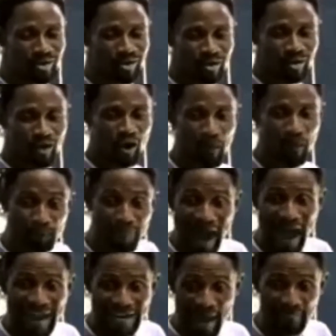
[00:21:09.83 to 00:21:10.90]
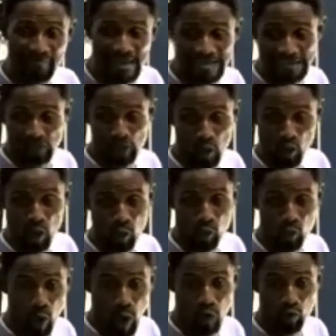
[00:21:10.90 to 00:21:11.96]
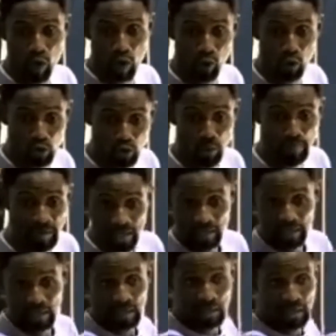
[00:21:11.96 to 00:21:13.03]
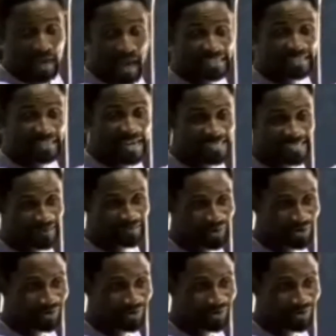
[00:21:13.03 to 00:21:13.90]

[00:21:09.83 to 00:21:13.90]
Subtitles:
Obana make us uncle Hurobi and Chansimono.